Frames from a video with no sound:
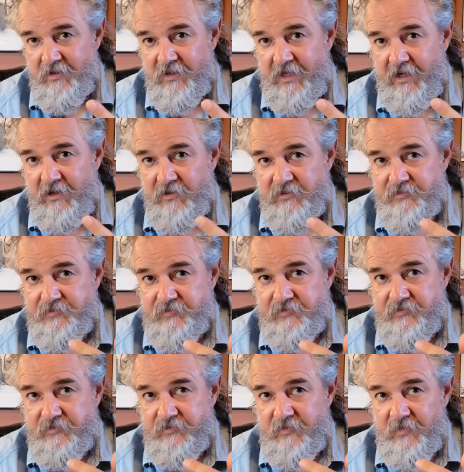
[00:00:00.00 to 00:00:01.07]
Now,
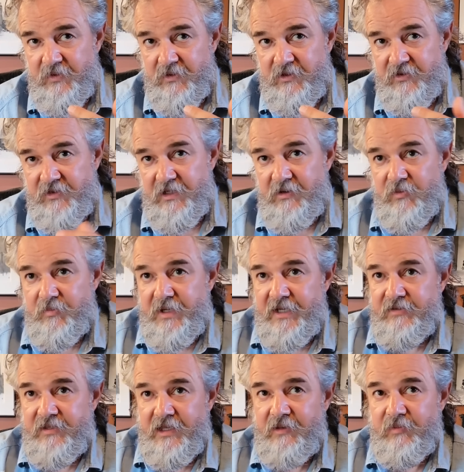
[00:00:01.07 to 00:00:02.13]
the thing with
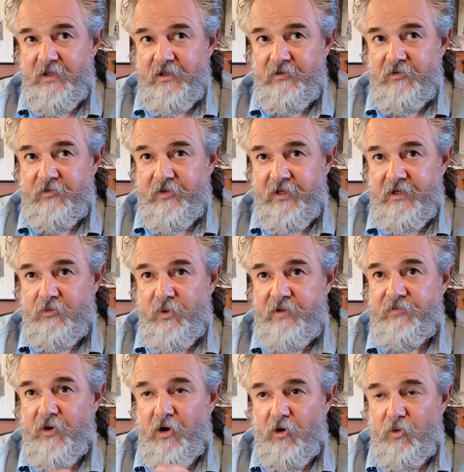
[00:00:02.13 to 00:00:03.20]
Matt Damon is, is like
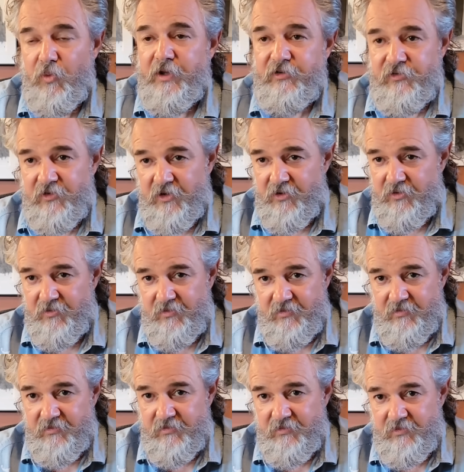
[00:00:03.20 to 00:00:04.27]
we've always known
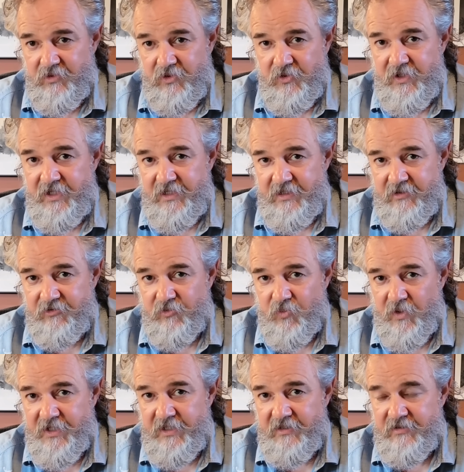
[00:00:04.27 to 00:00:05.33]
who he is and
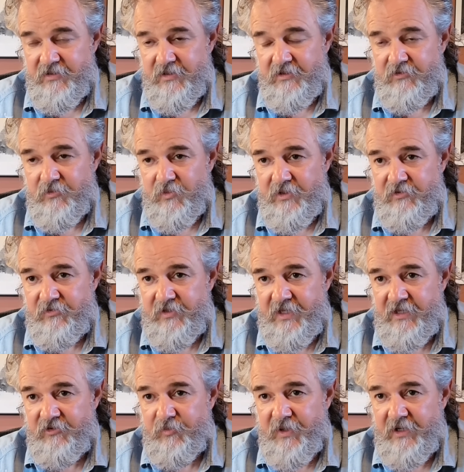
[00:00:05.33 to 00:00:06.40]
what he thinks and what he
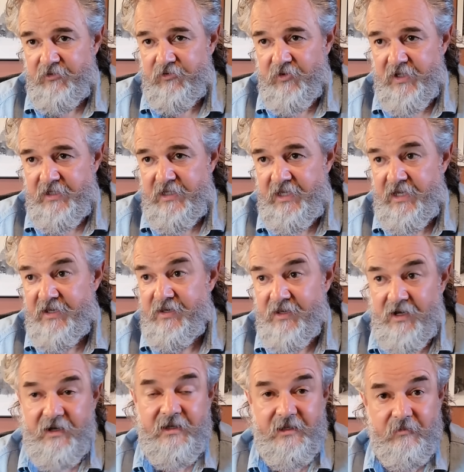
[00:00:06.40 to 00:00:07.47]
stands by, so I can't
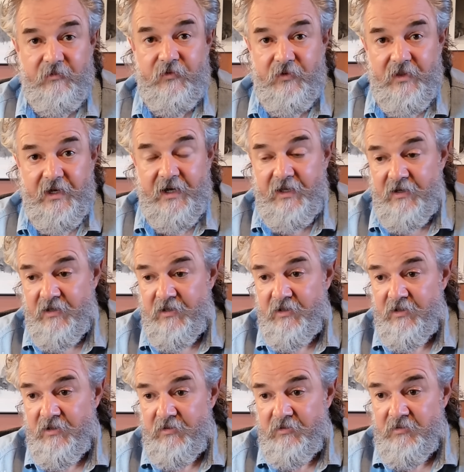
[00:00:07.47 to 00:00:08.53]
knock him for that.
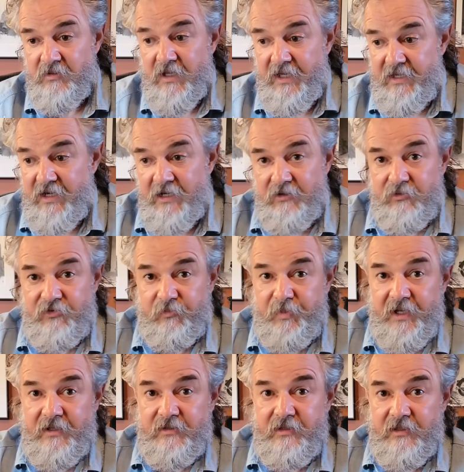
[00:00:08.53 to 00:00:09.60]
I kind of
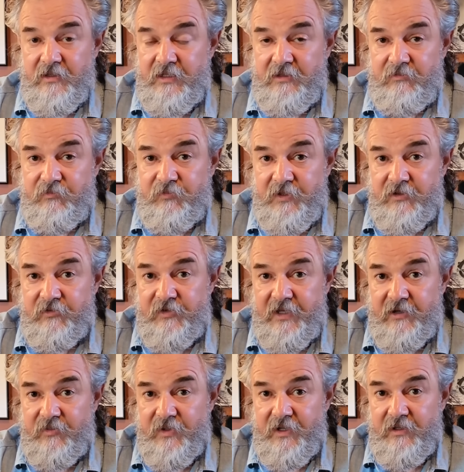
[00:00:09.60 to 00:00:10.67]
respect that he feels
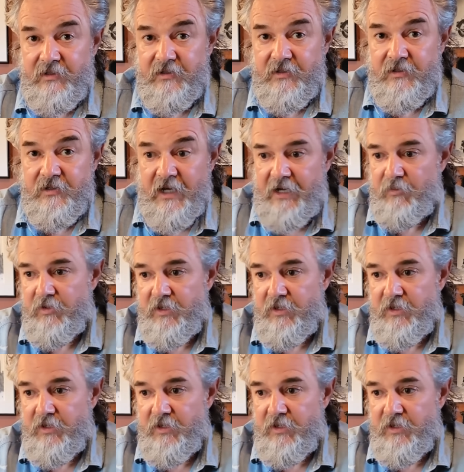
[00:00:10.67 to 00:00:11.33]
that way. I